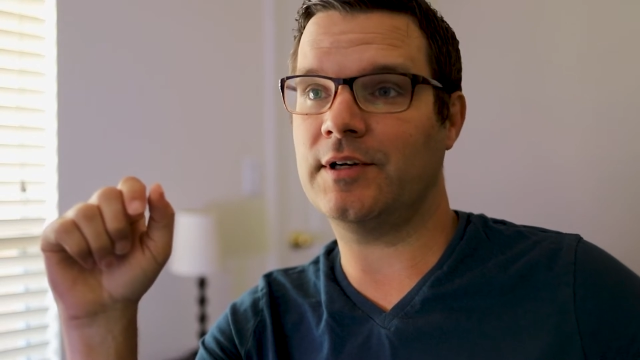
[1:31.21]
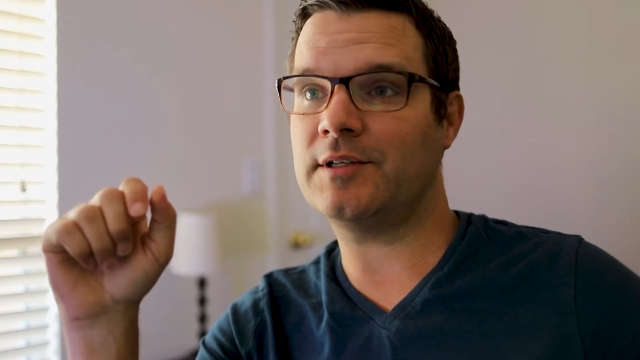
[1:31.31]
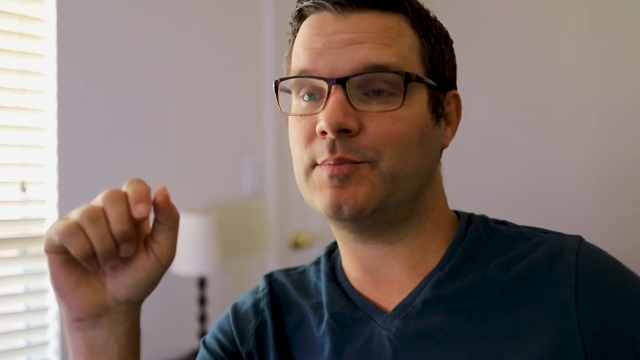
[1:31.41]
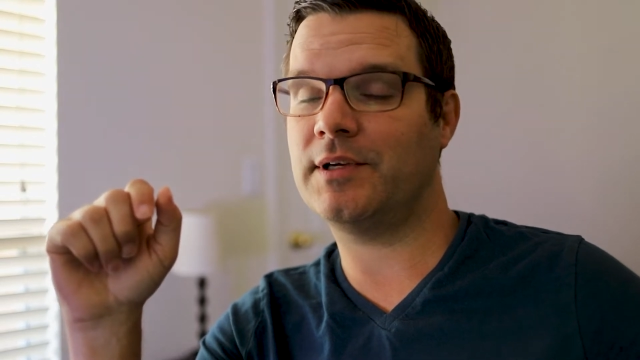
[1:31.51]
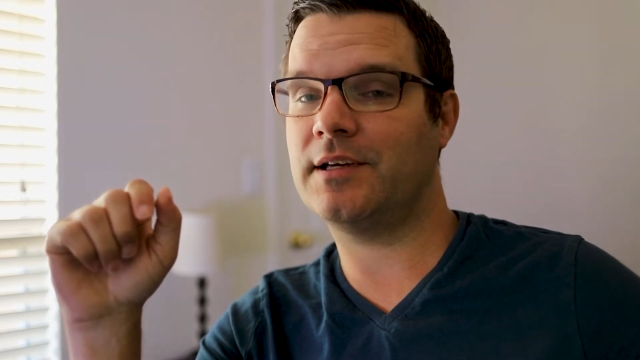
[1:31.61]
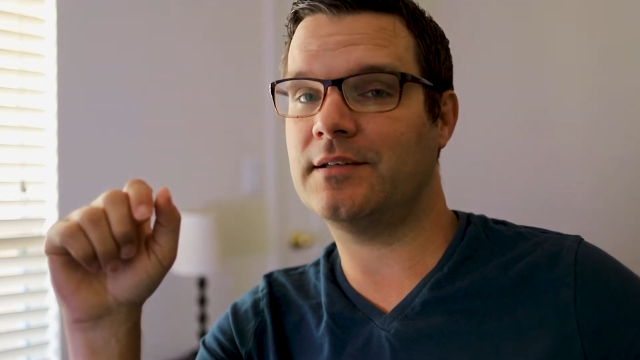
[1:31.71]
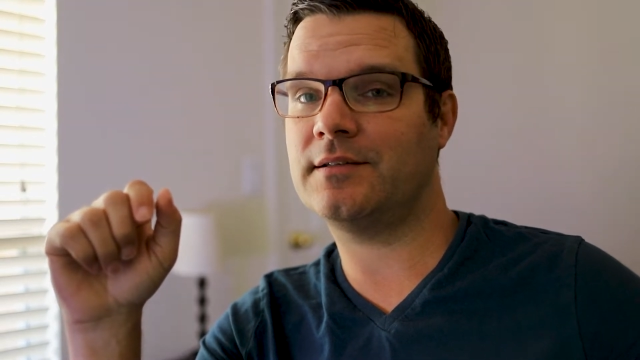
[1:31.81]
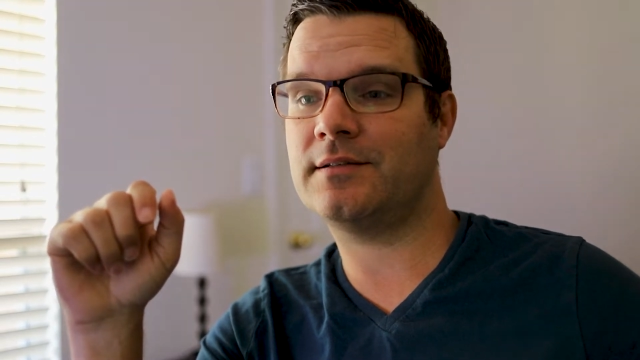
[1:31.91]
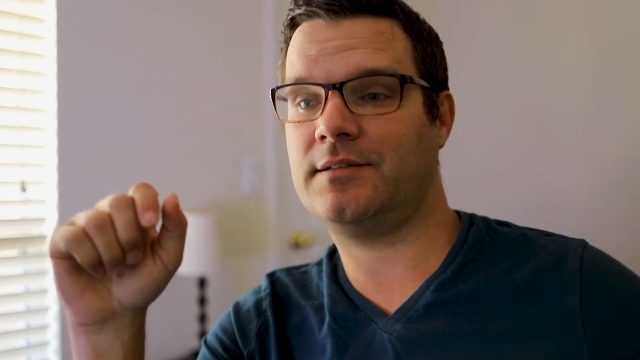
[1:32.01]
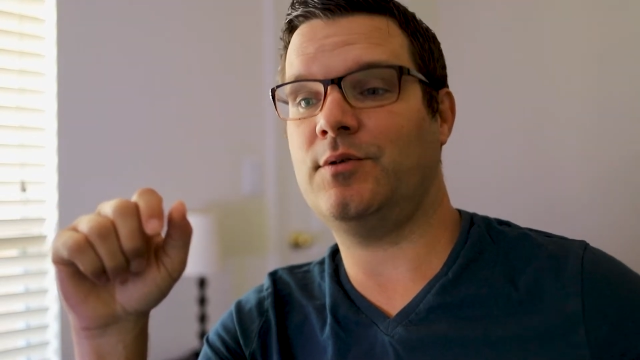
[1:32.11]
is
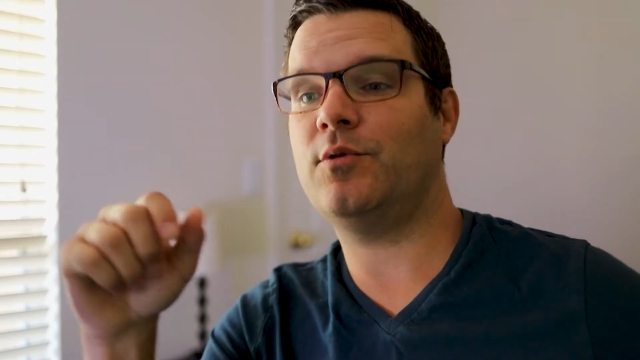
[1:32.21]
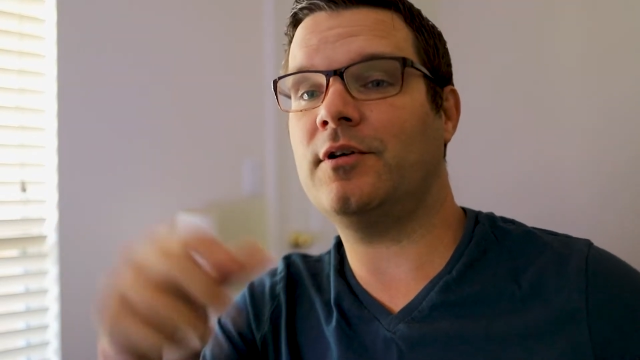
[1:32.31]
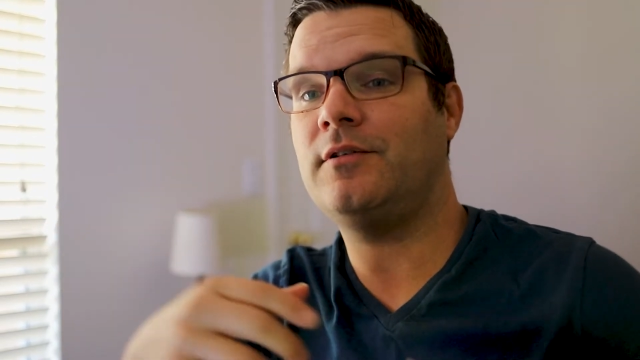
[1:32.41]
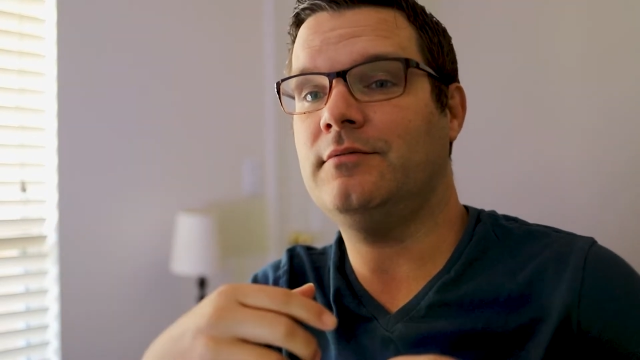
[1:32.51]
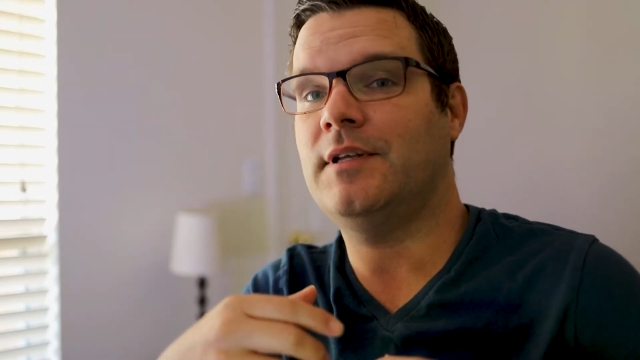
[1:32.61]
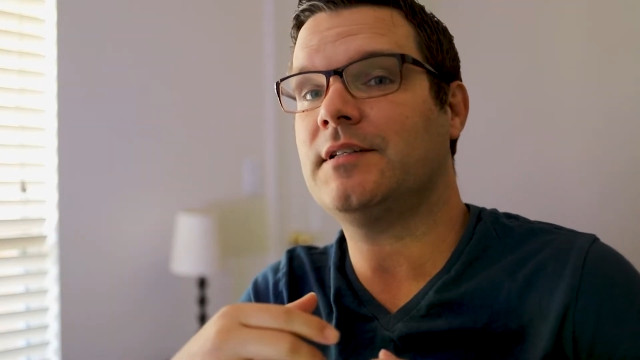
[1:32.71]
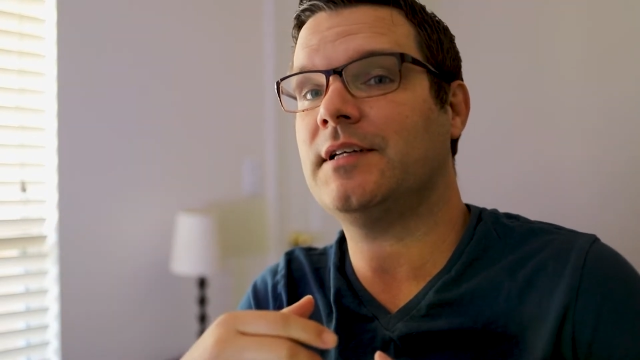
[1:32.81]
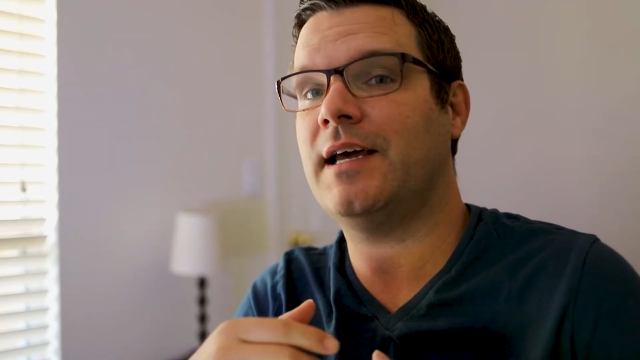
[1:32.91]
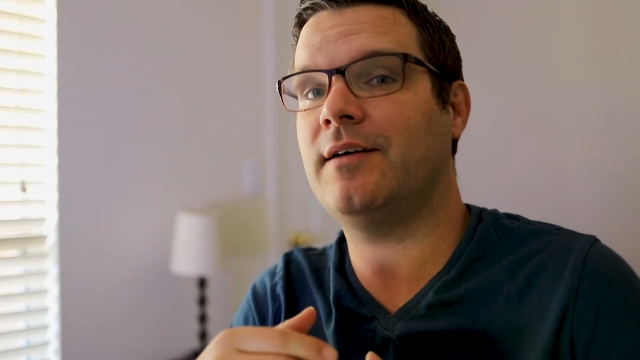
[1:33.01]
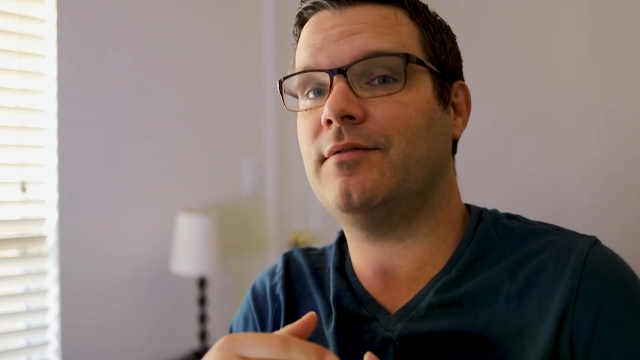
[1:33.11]
because the world doesn't
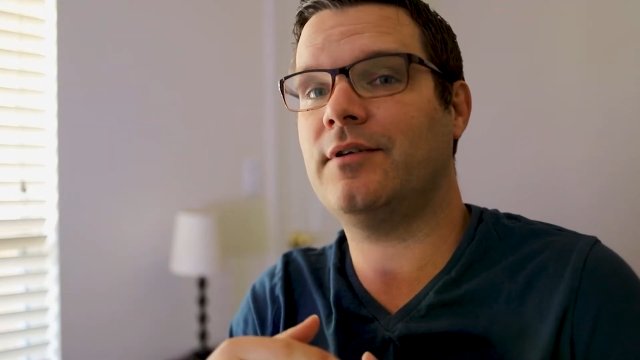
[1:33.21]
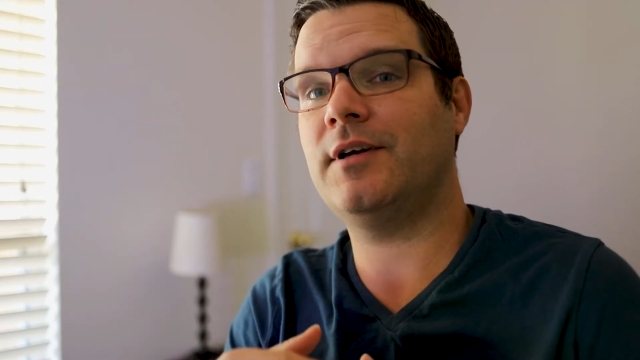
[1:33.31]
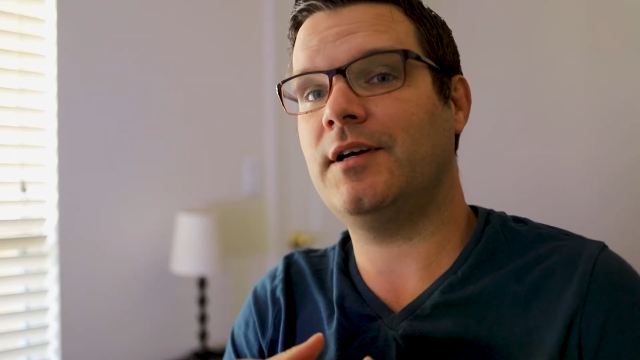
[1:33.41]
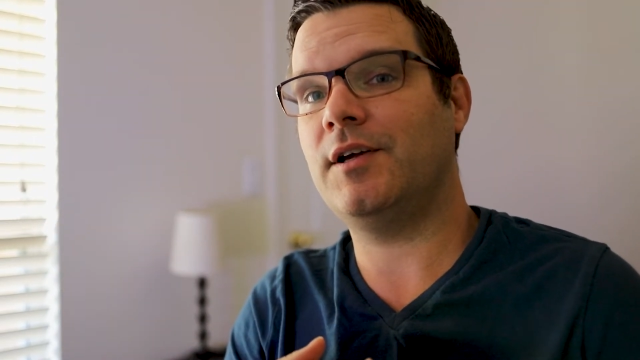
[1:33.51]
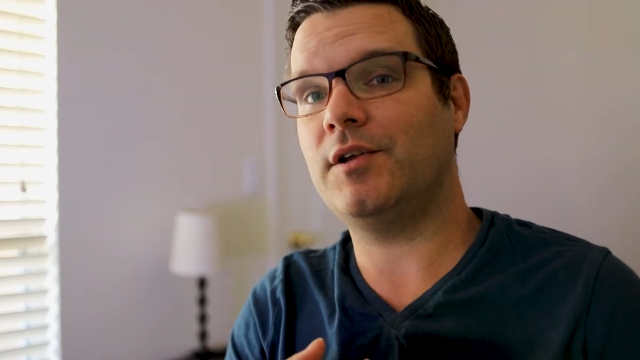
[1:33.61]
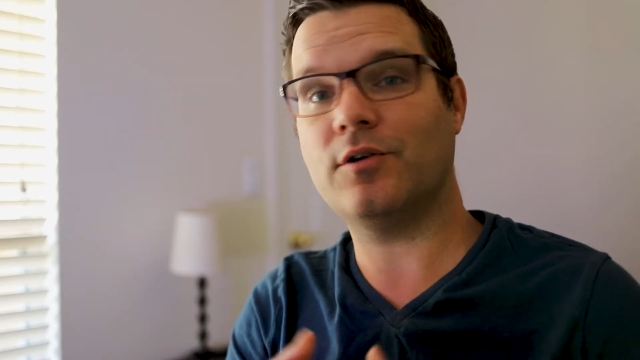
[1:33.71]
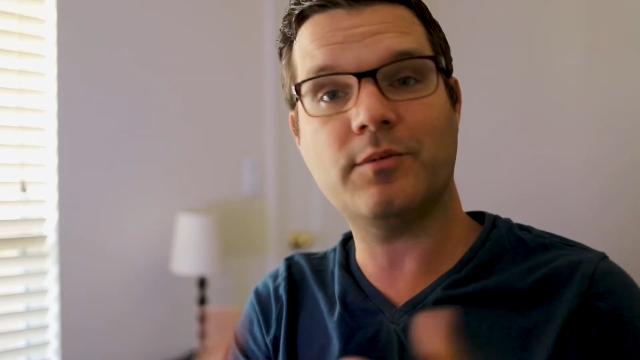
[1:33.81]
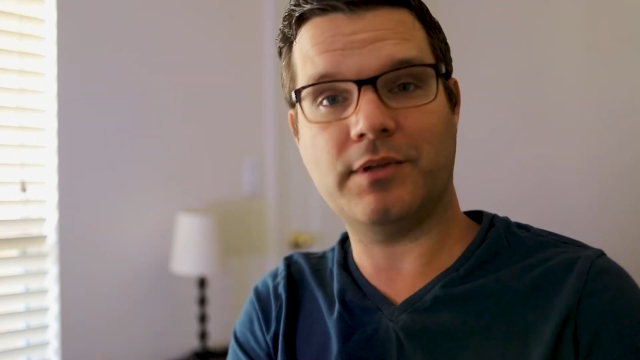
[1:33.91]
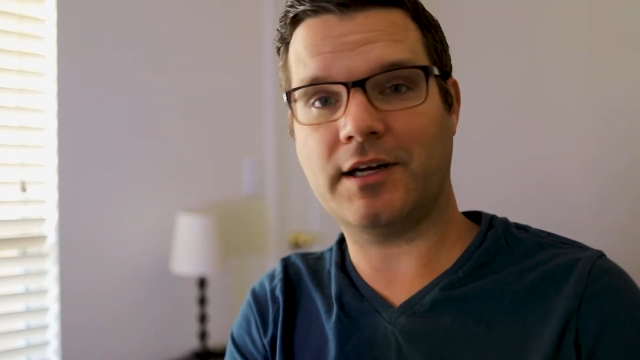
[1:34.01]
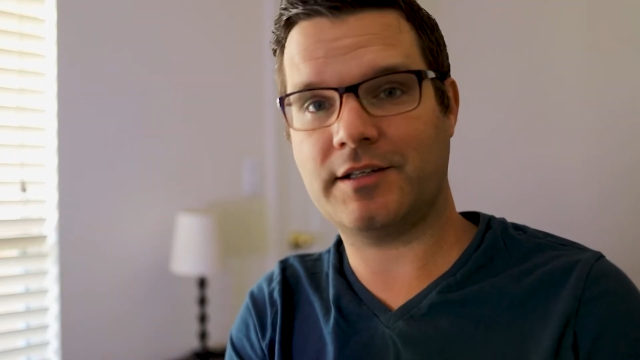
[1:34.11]
have
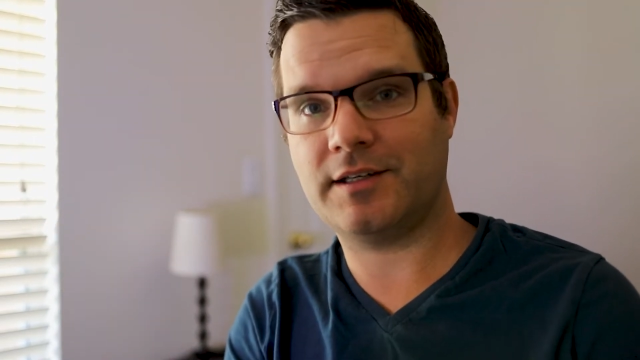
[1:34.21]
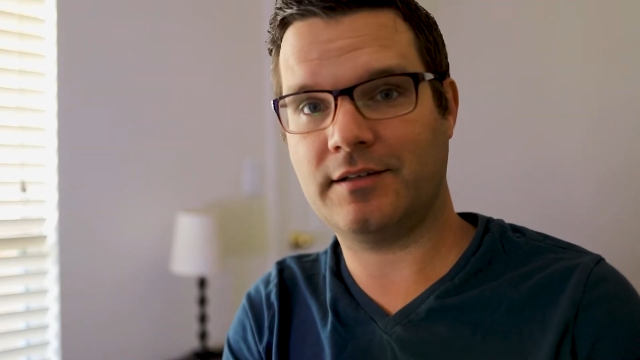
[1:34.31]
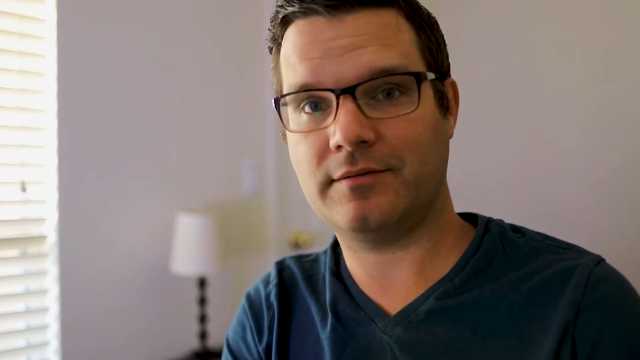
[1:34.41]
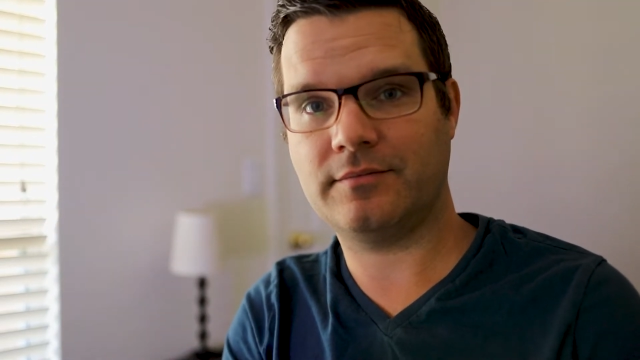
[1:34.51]
your blockchain.